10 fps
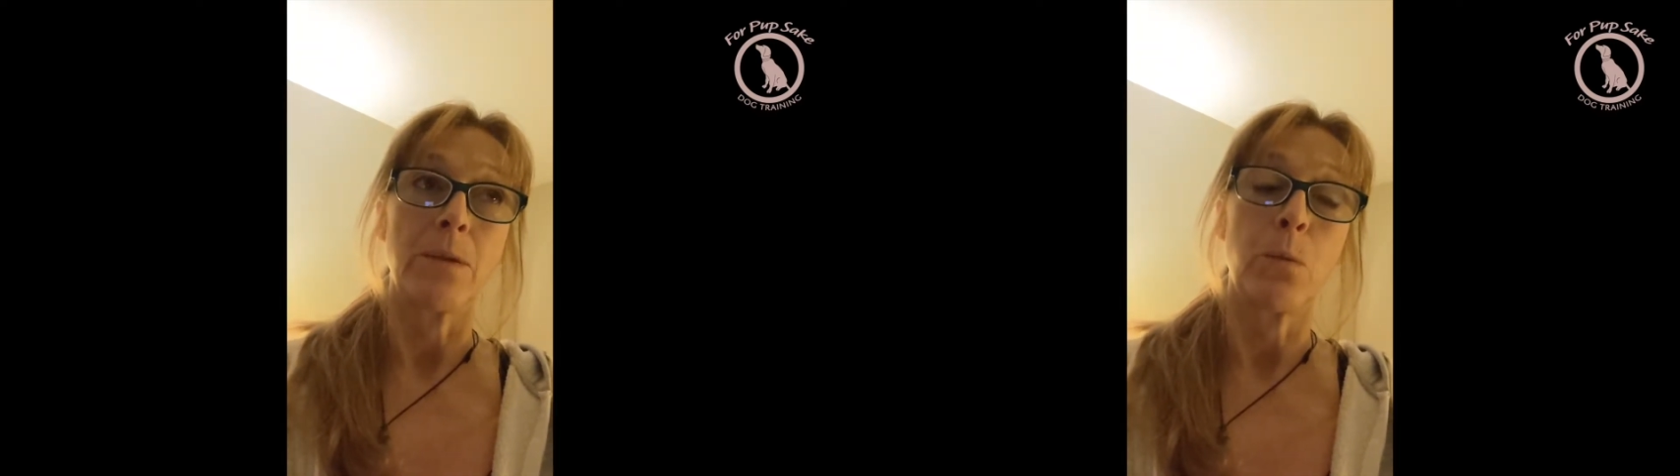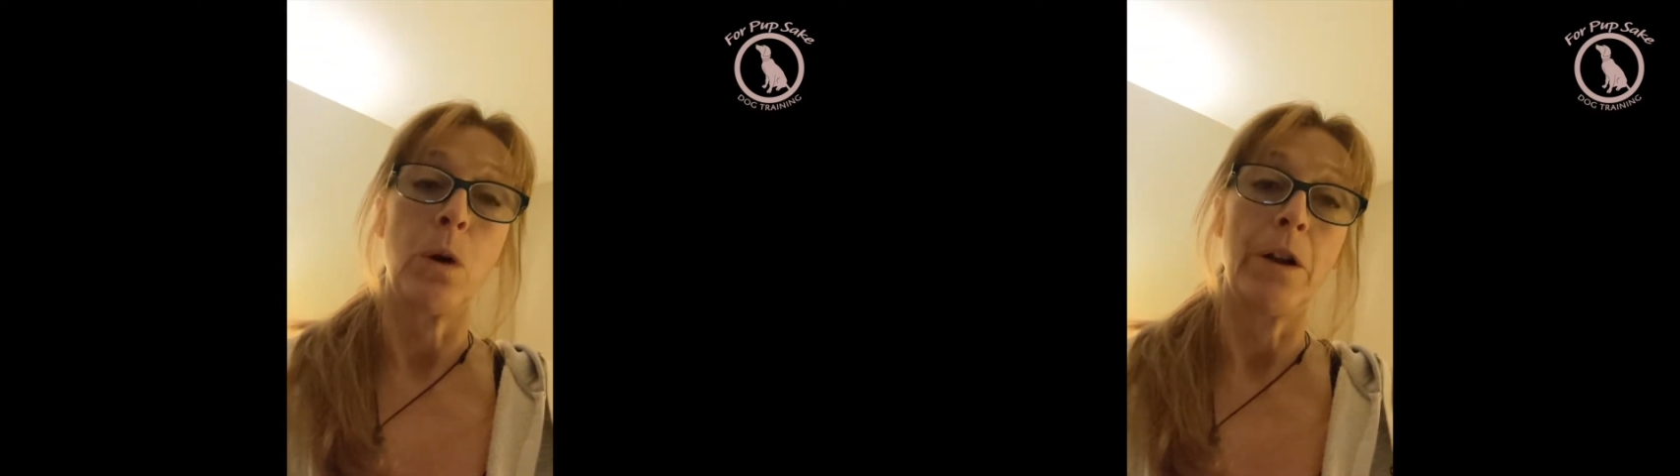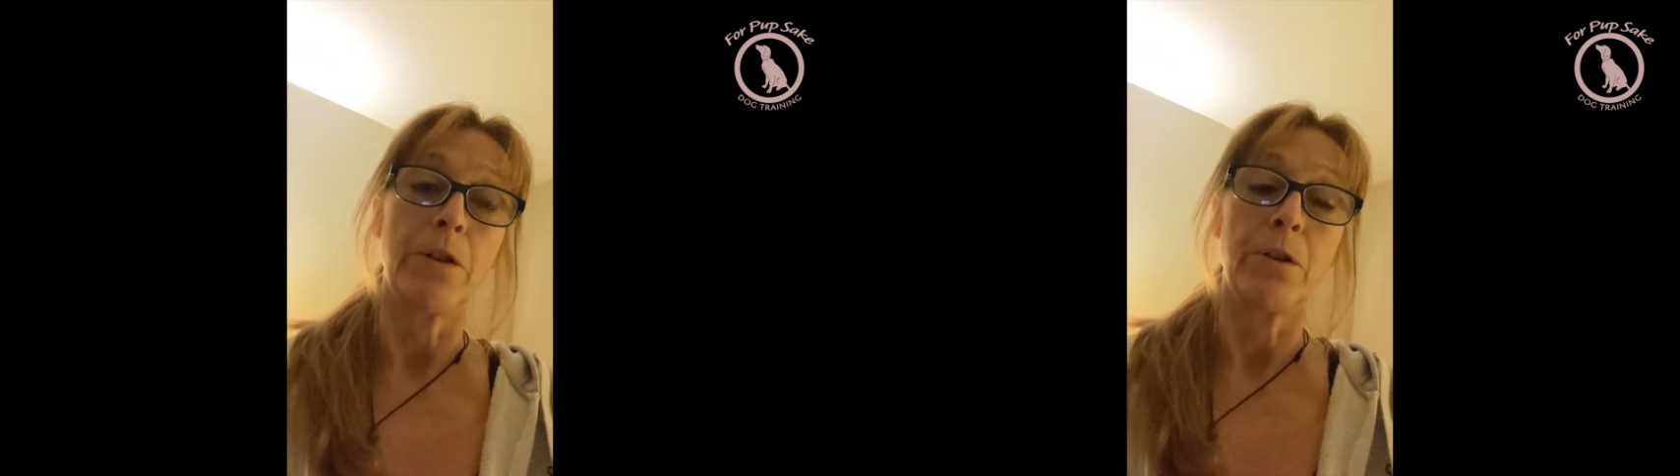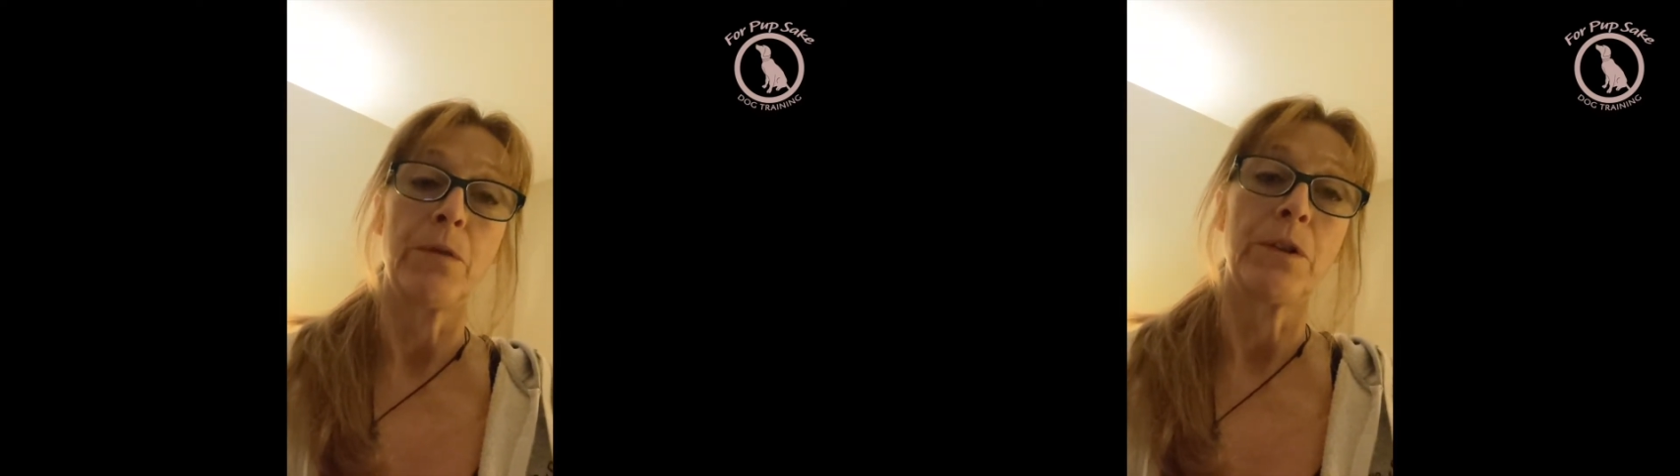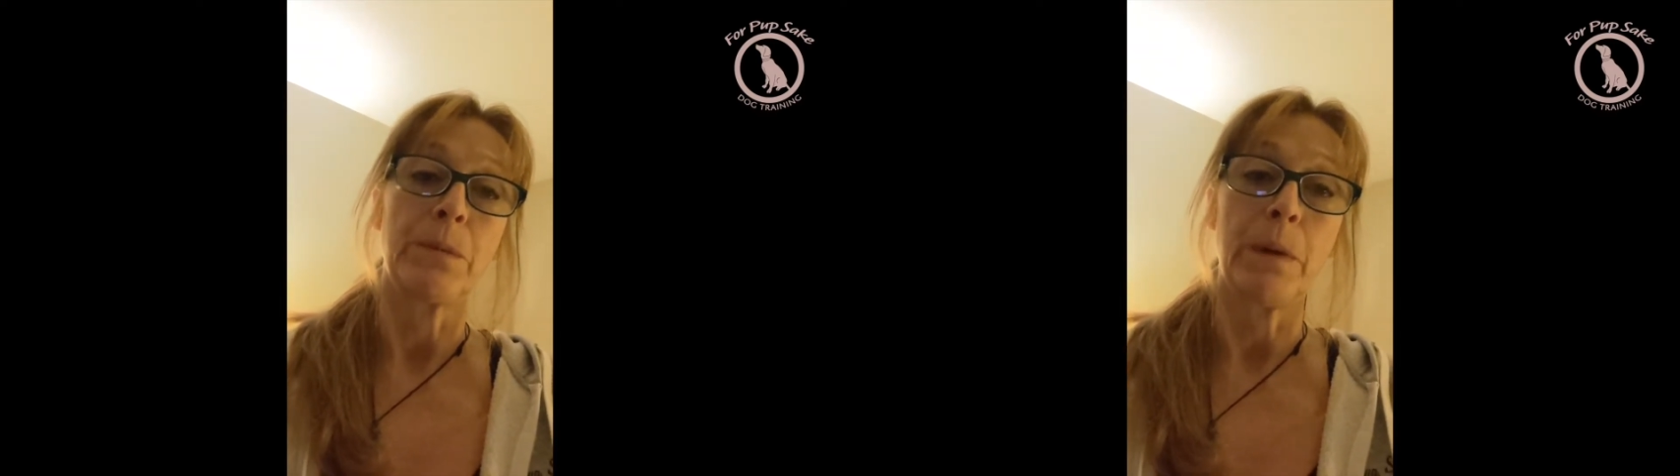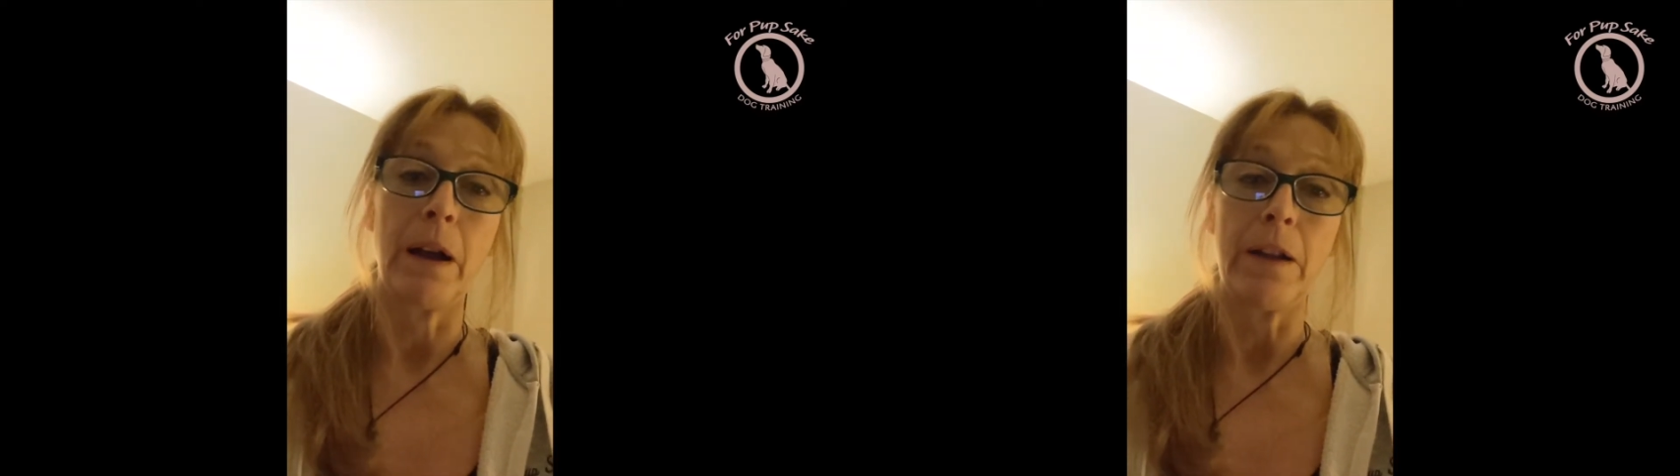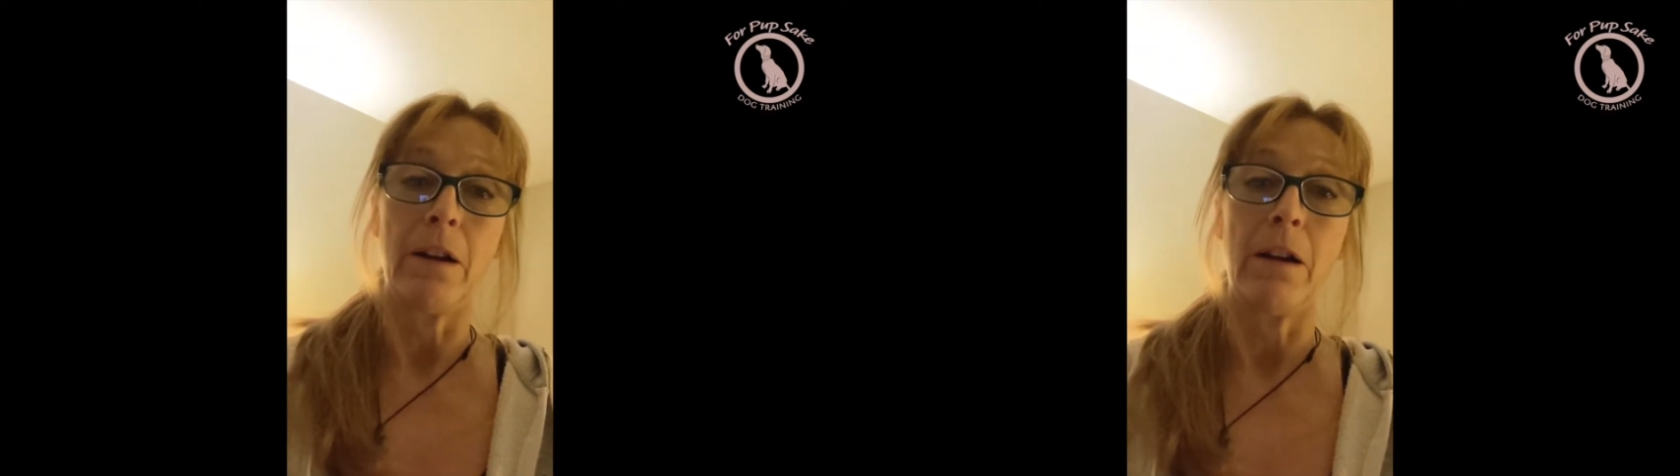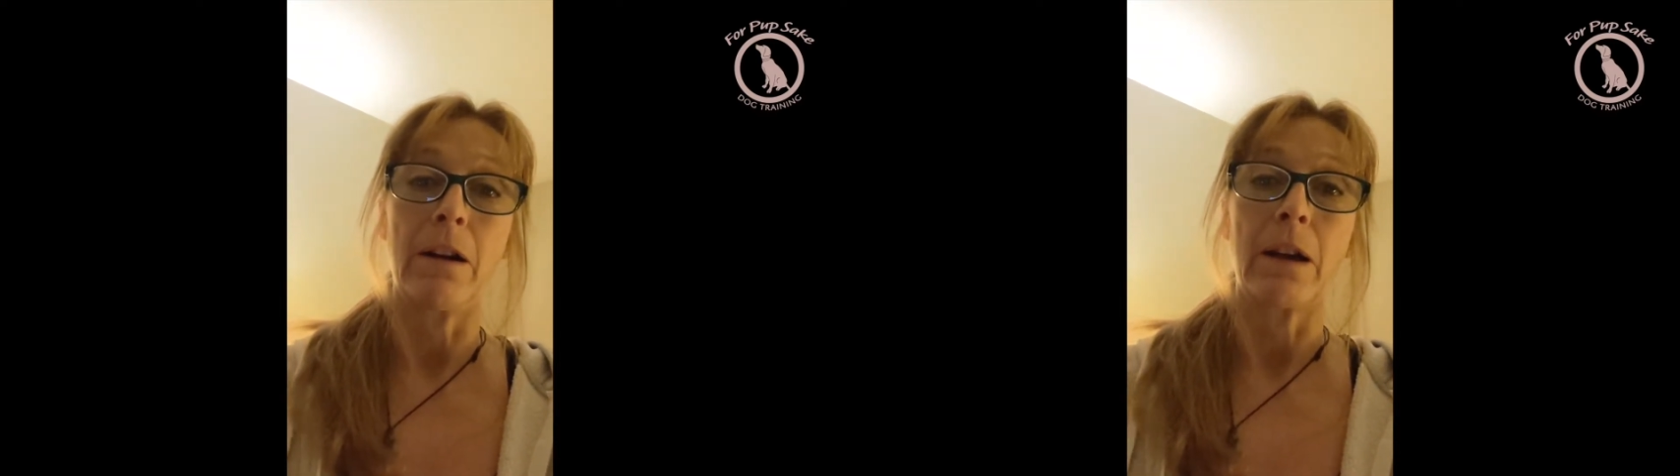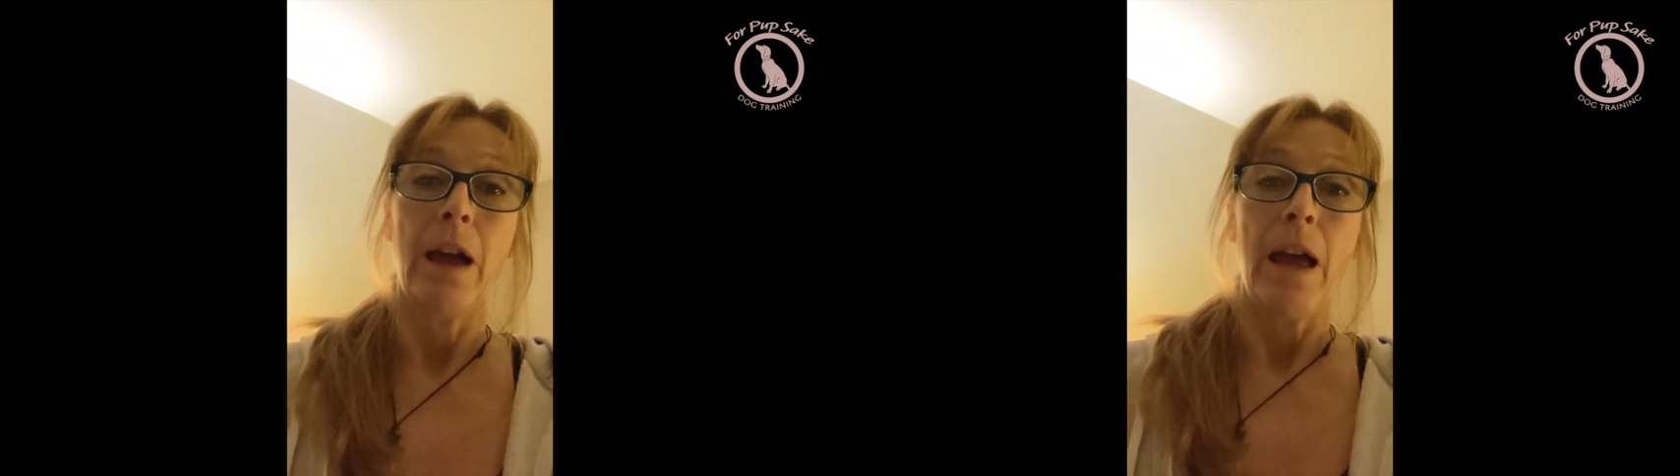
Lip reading: wandered over to my dog,